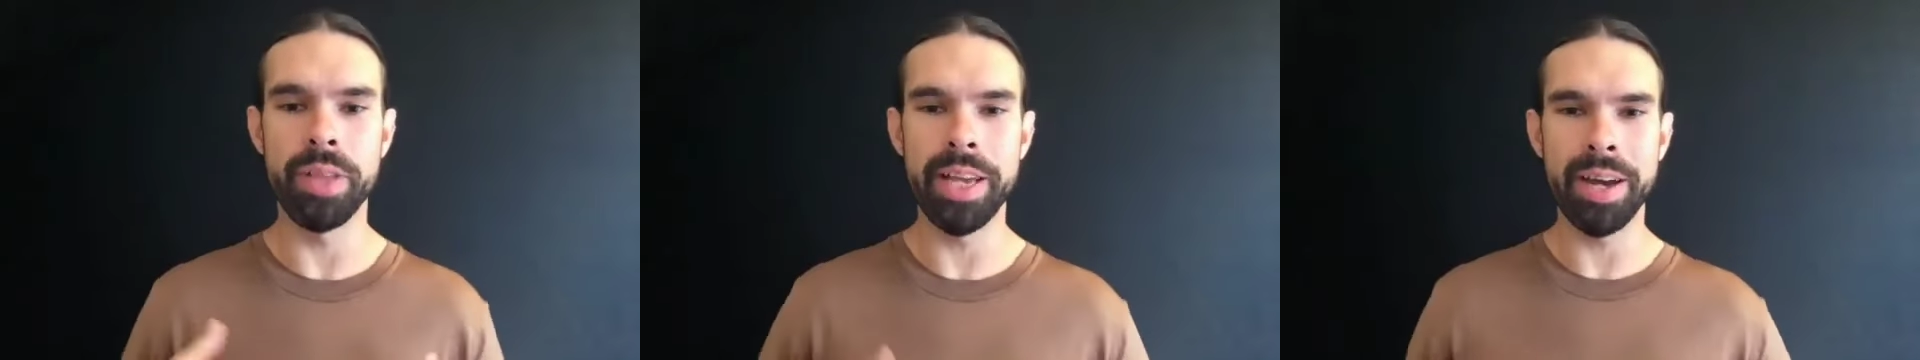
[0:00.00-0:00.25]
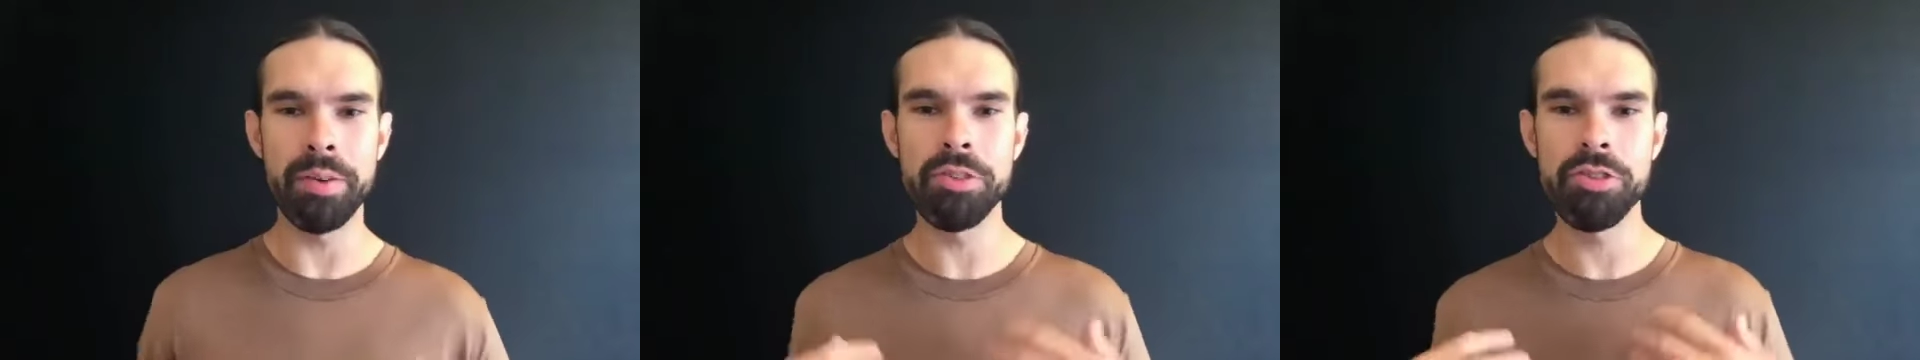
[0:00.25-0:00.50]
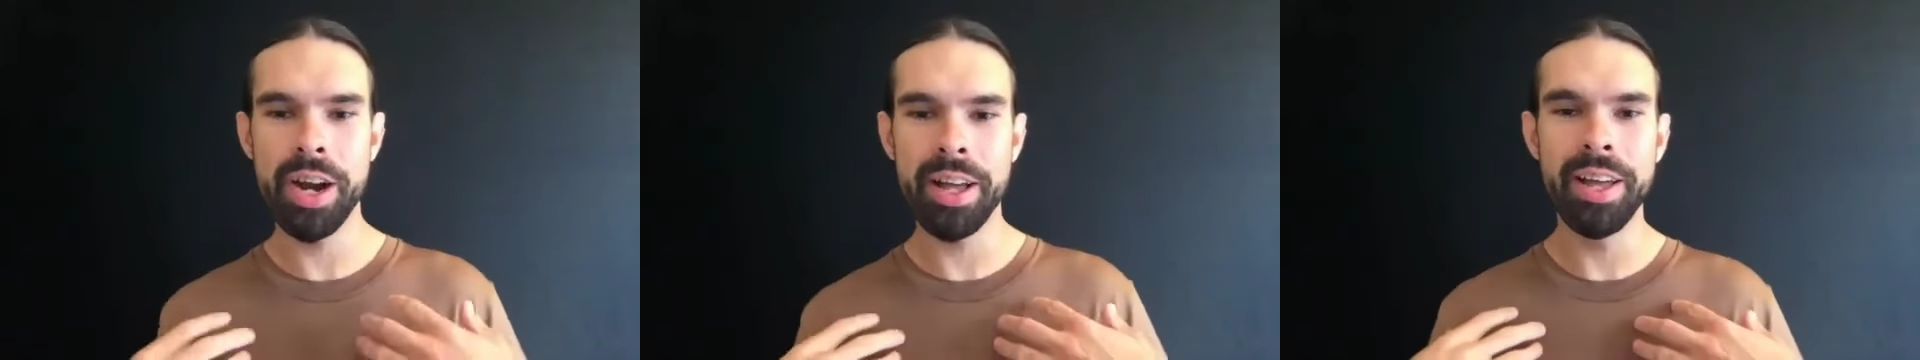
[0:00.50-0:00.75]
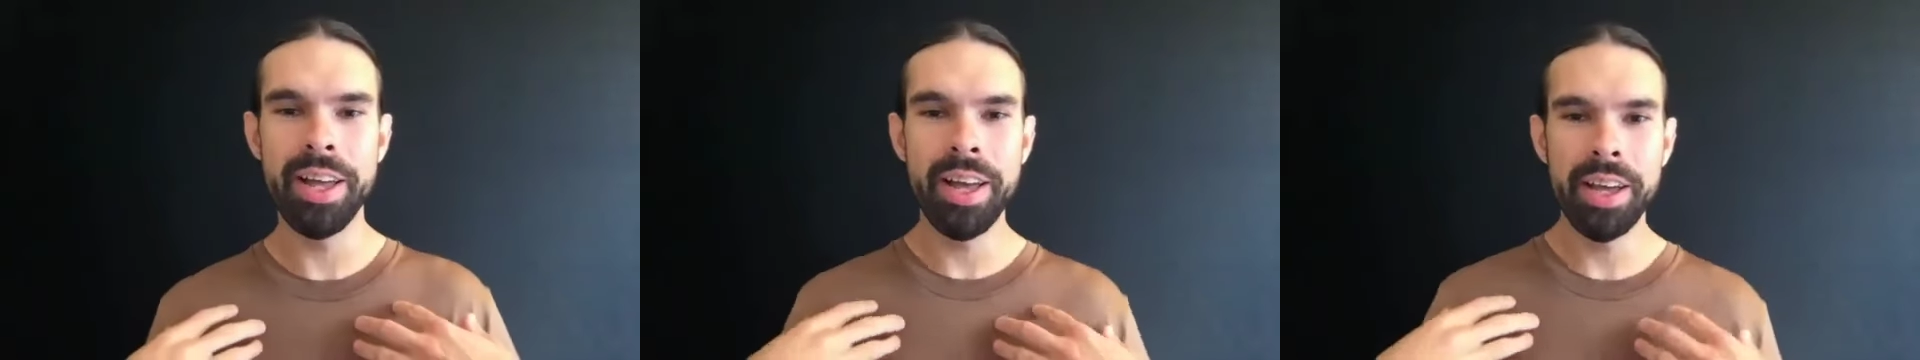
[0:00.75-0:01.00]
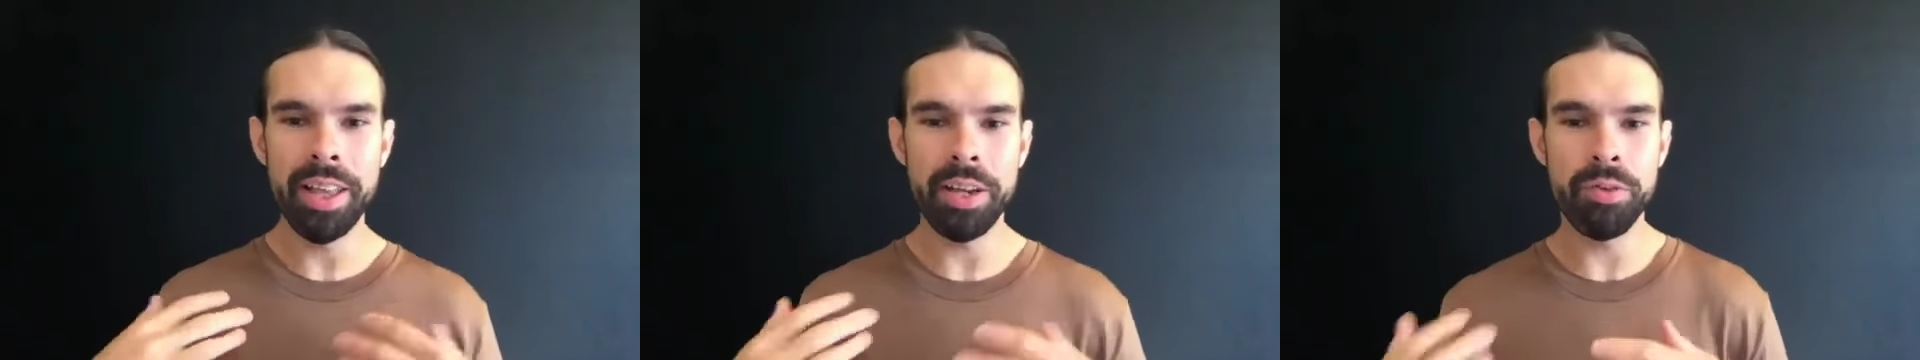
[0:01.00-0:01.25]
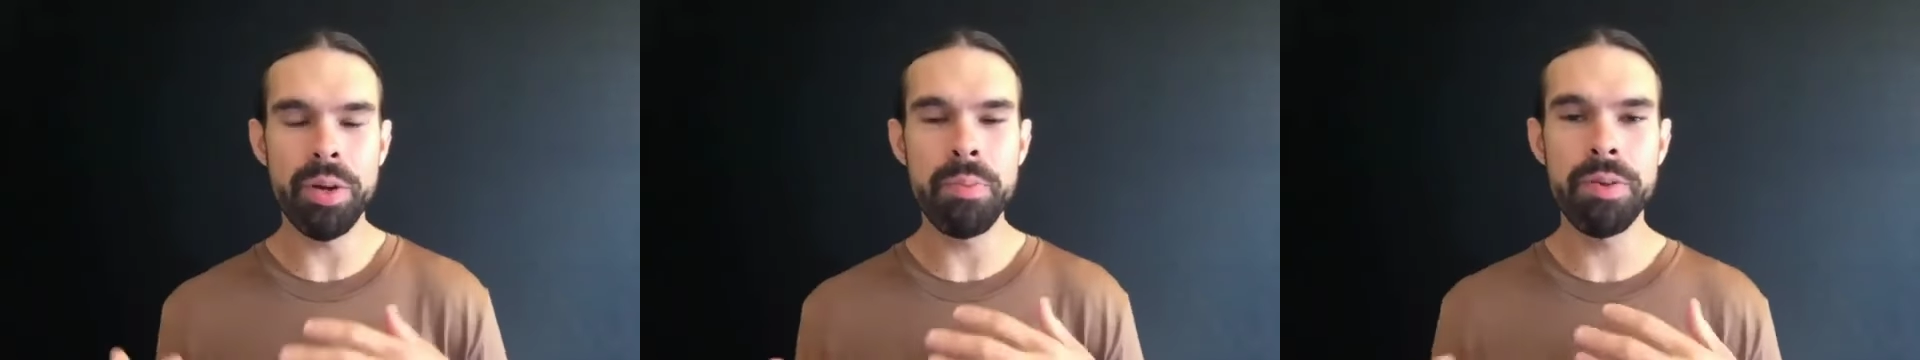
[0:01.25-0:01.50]
Like, I was trying to like
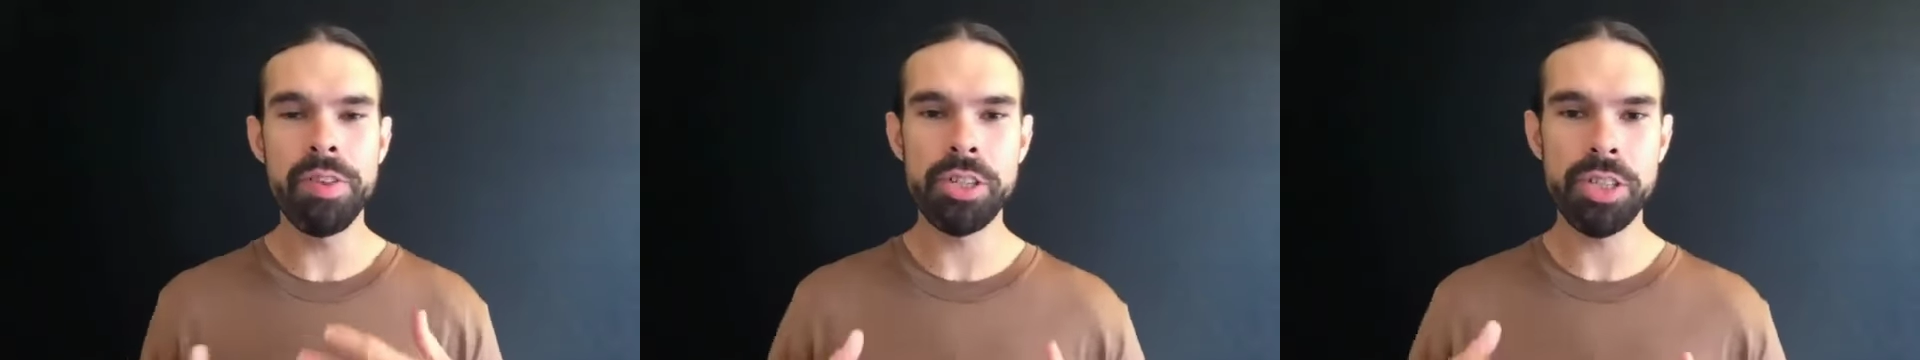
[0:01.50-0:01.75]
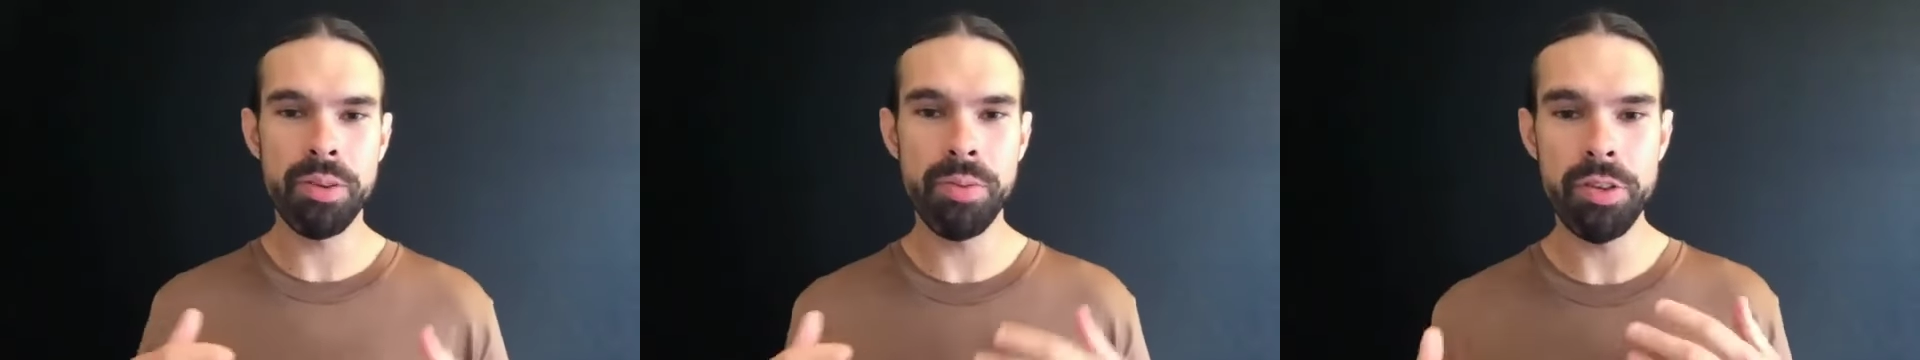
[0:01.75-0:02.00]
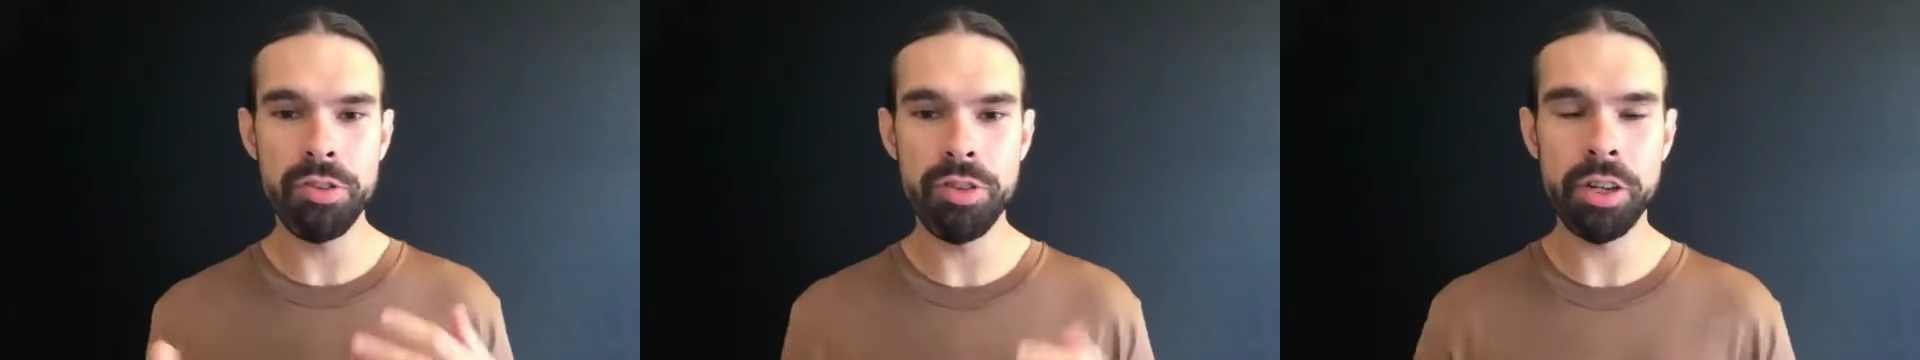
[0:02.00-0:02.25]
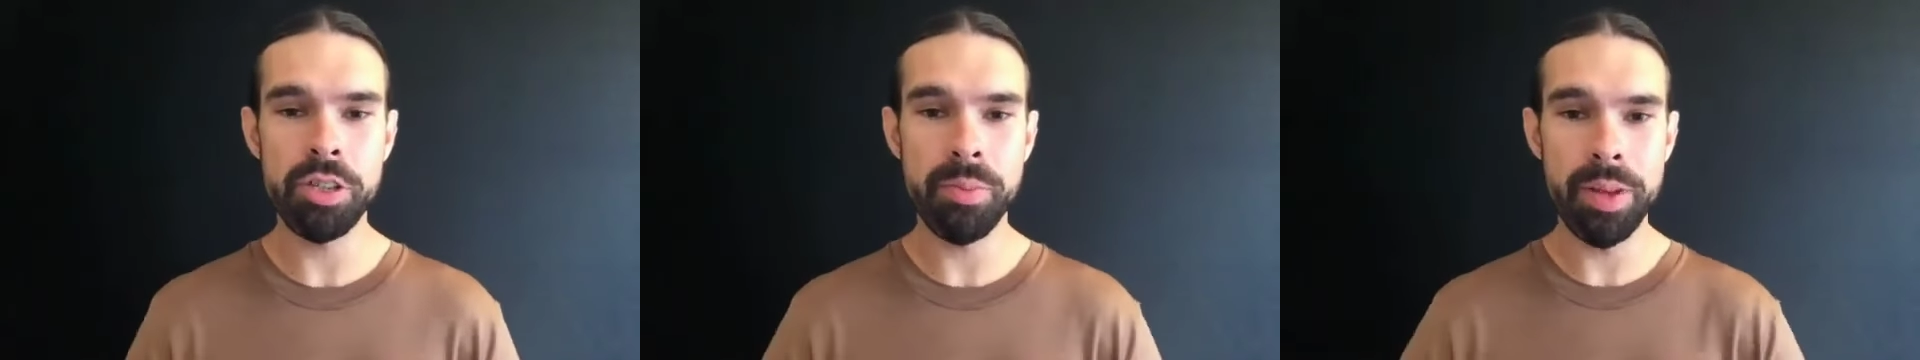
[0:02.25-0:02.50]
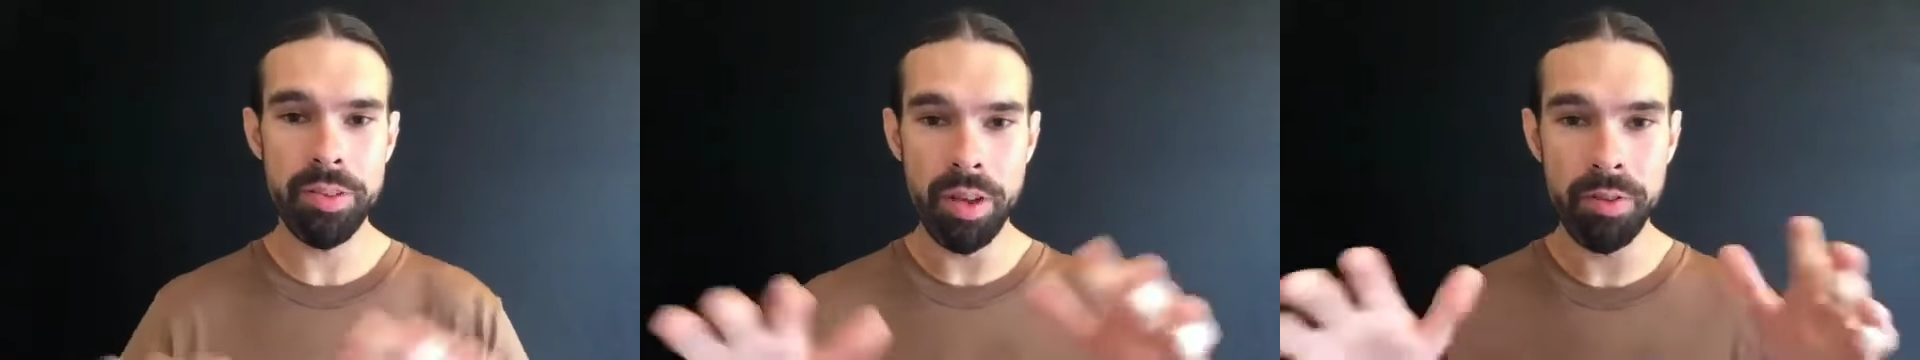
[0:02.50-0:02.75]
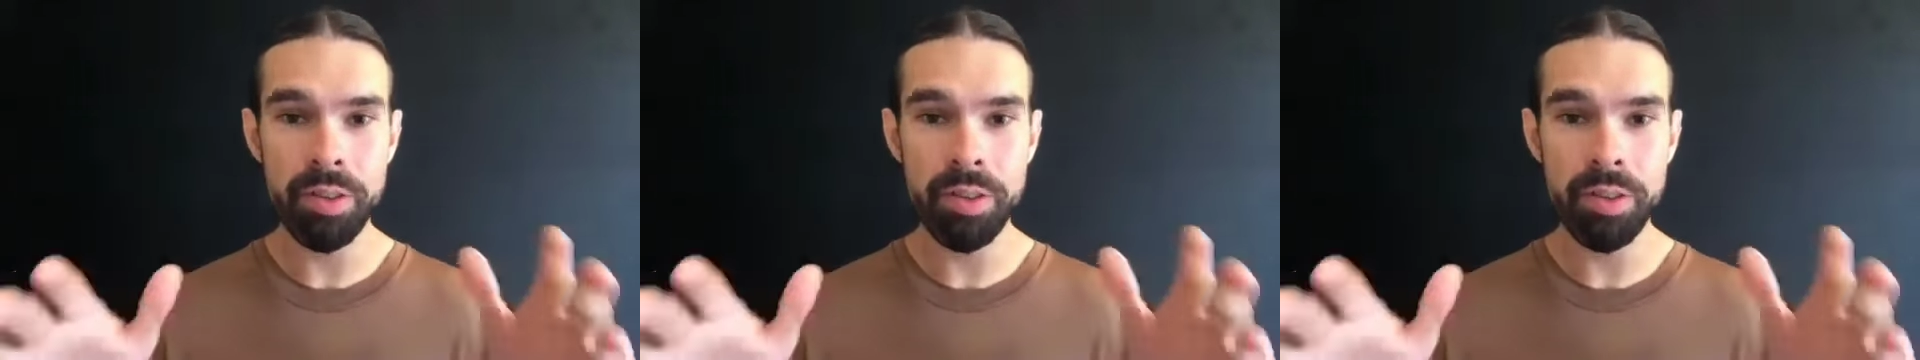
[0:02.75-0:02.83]
reposition and restructure myself,